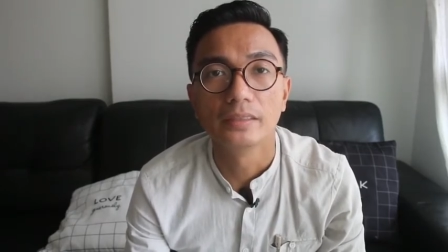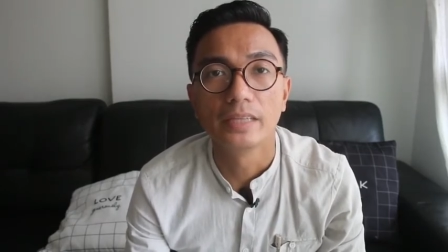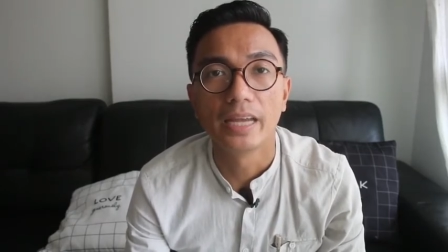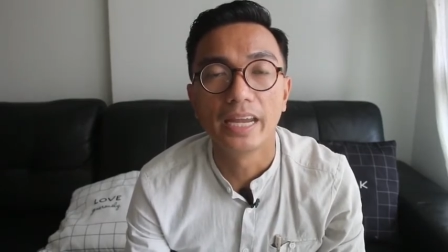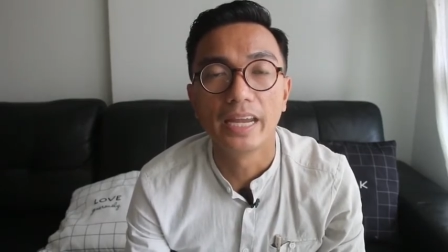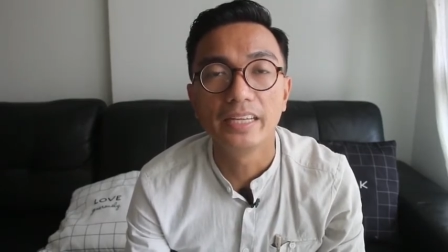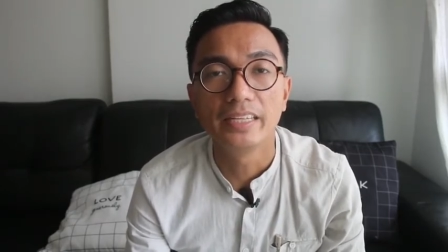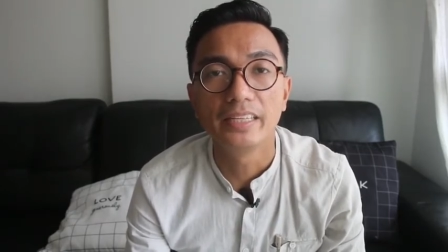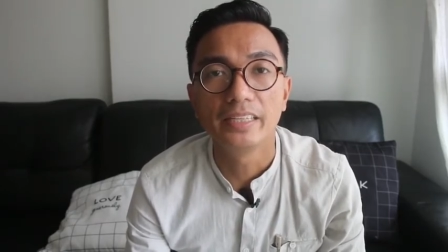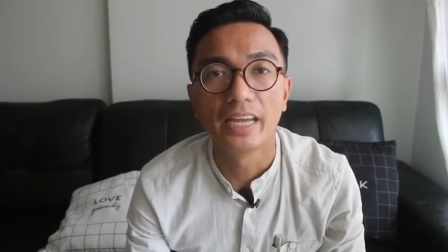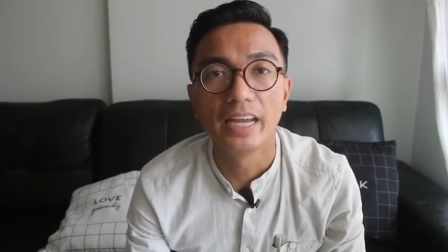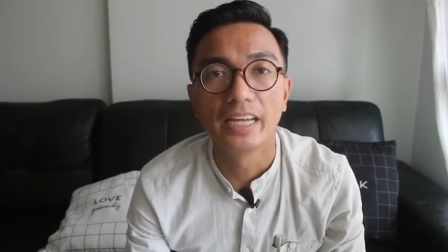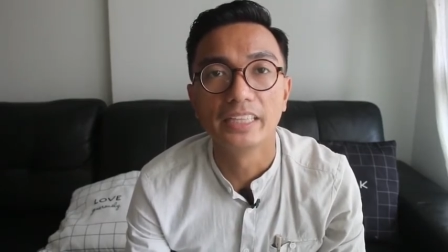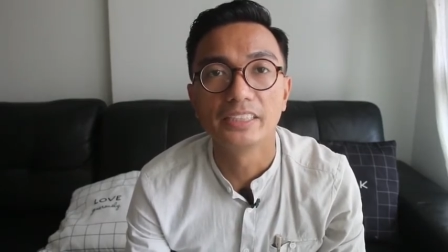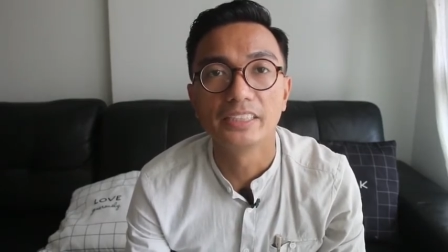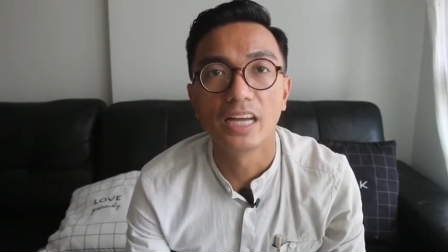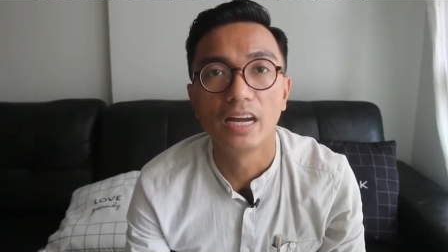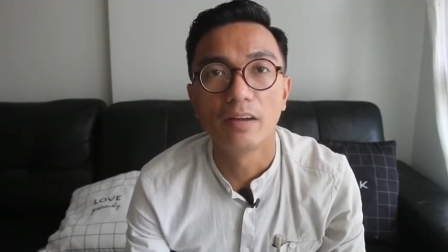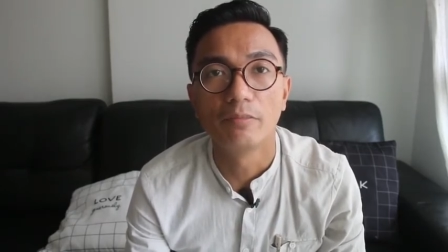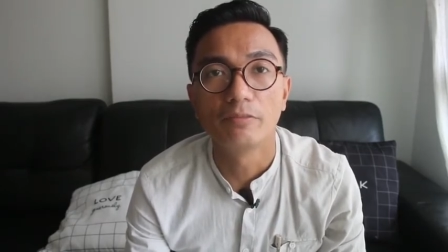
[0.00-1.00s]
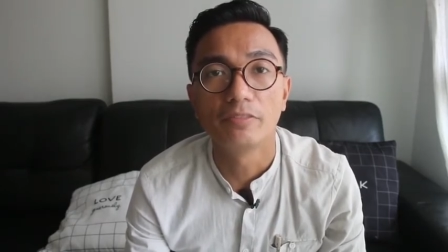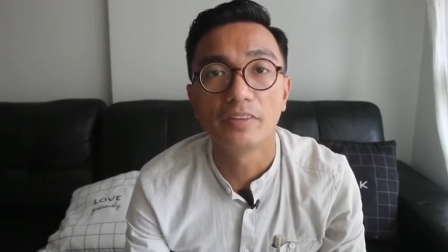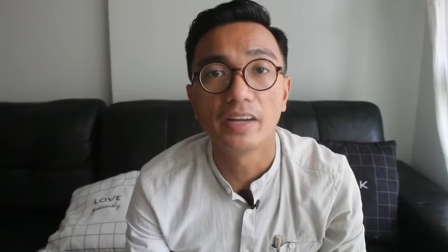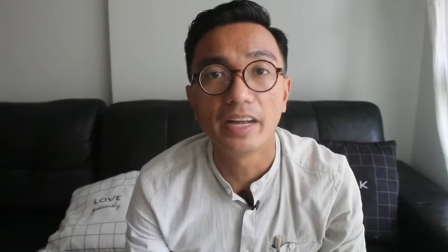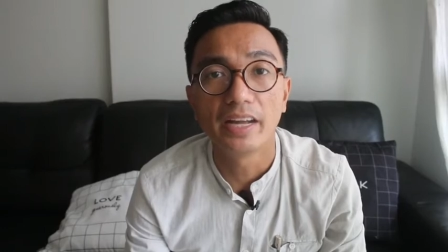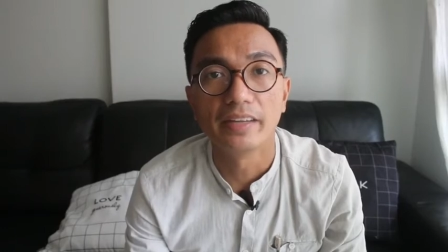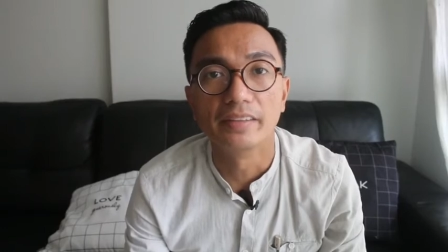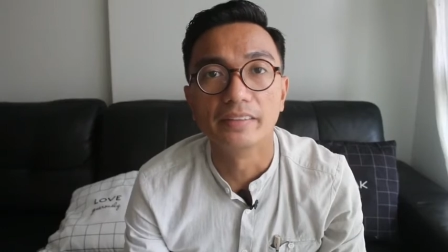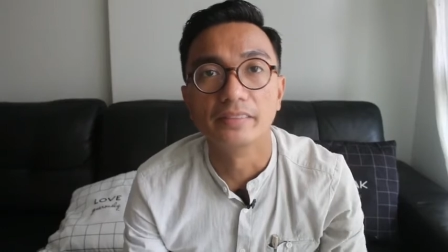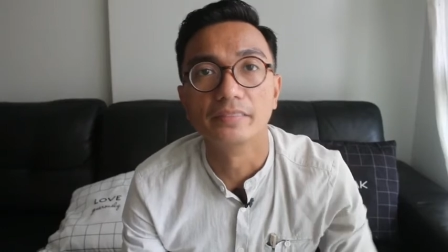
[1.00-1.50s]
any cash
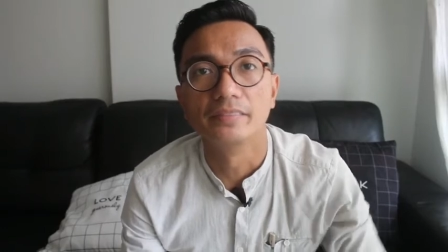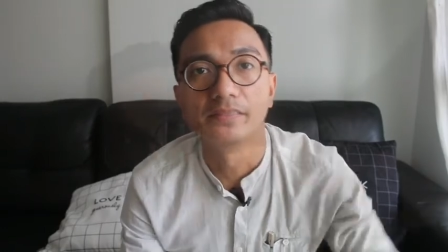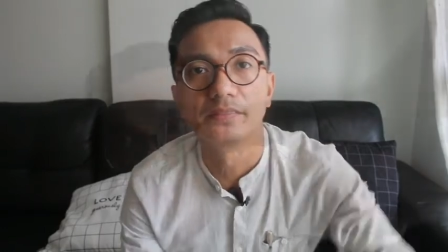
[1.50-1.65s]
upfront.